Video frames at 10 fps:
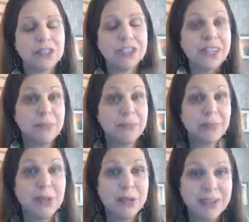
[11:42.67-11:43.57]
She had been
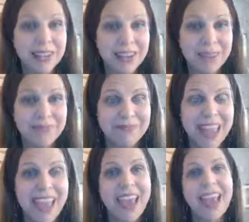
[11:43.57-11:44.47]
abusive to him,
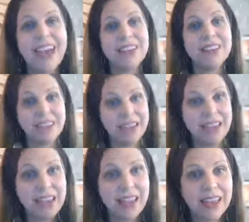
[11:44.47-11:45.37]
and
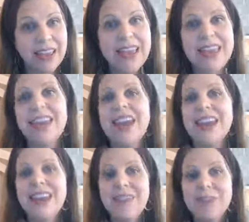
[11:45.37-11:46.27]
he had
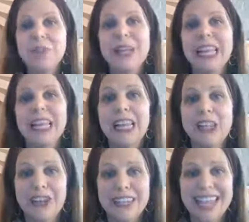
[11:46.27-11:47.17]
never really
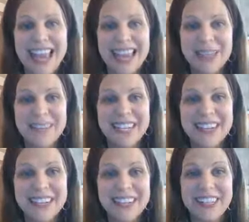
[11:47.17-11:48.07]
looked at the
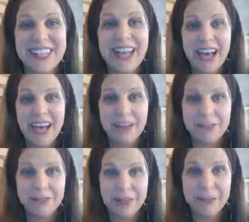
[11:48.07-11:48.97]
material
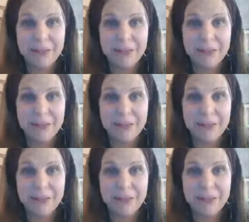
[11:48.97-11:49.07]
of